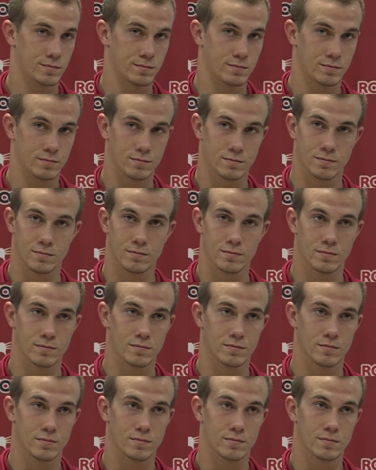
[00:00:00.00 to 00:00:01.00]
With Marquess
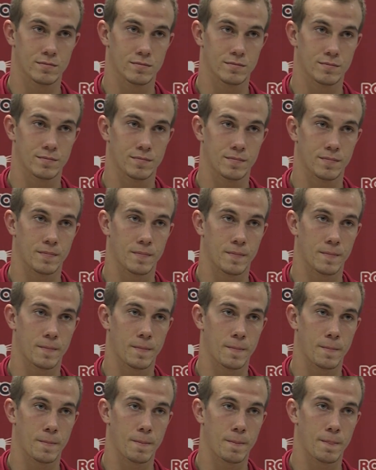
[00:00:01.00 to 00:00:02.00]

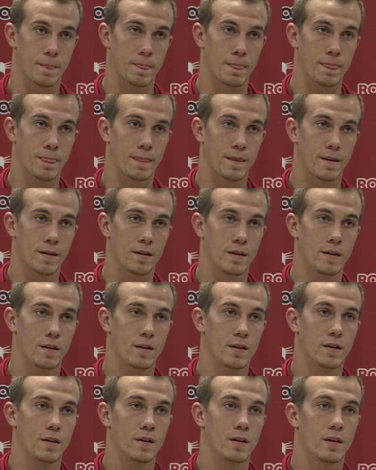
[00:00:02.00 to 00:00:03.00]
stepping out there, do you
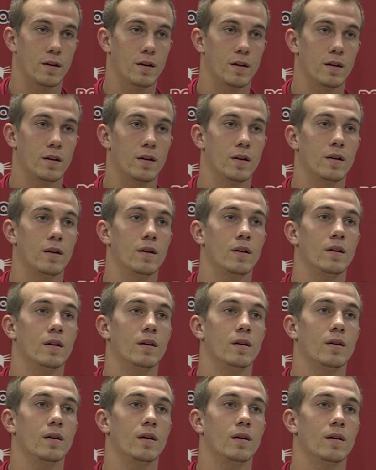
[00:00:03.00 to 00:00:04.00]
feel like you need to
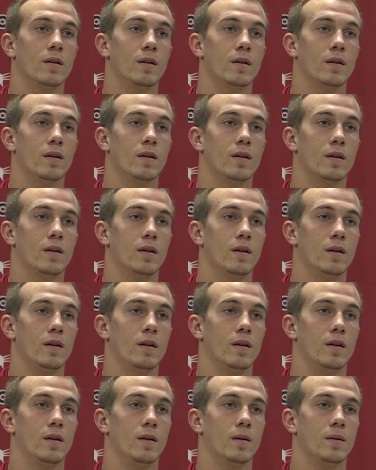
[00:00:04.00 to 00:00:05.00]
step up and, you know,
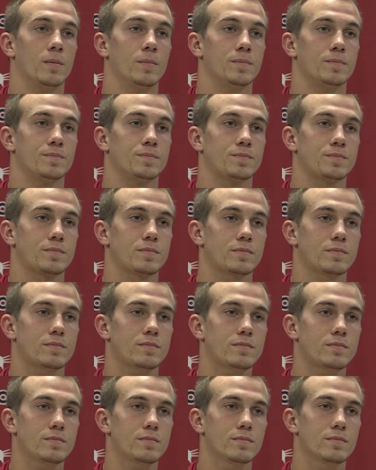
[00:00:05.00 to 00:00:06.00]
become an impact player,
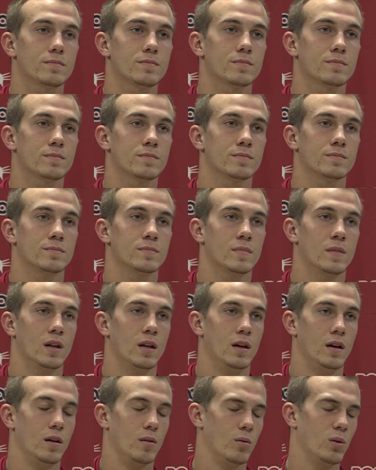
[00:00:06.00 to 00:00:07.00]
especially in that second half?
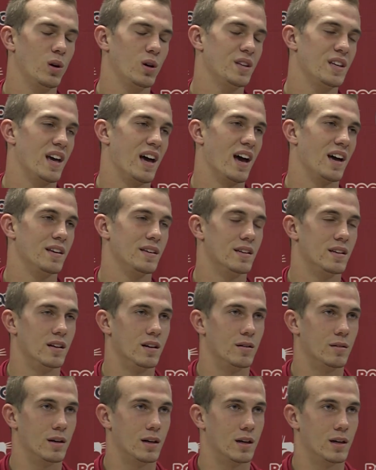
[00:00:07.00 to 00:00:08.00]
Well, yeah, you
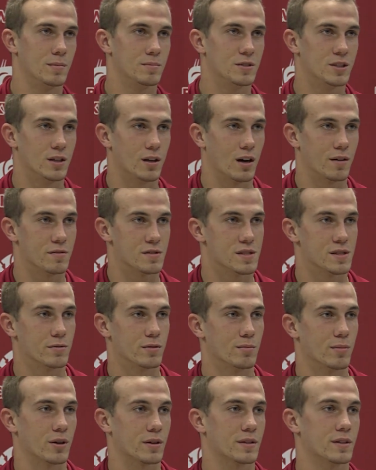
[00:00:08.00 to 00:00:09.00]
know, um, you know, obviously
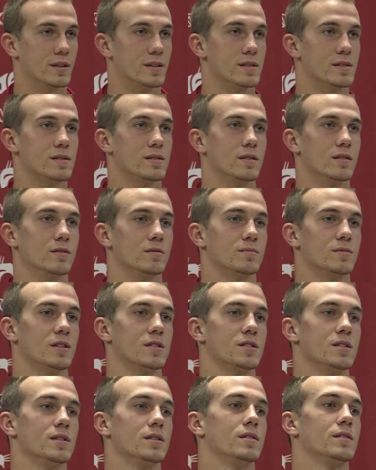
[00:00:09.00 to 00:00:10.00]
when Marquess, you know,
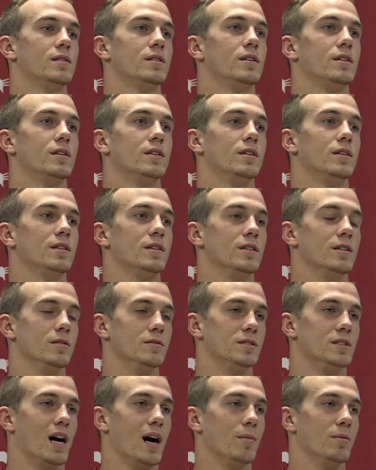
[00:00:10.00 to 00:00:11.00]
such a you know
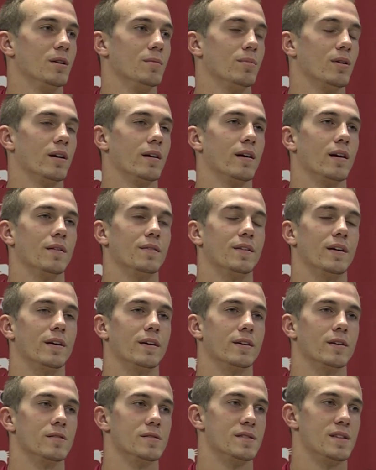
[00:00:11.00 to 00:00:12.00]
dominant player out
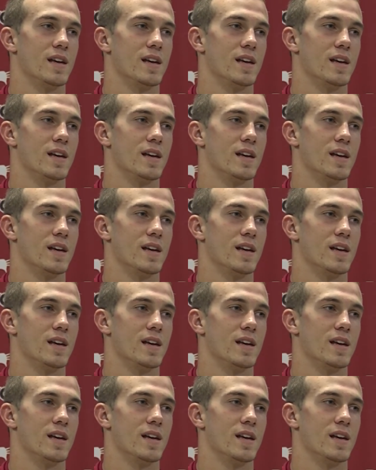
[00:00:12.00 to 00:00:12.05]
there goes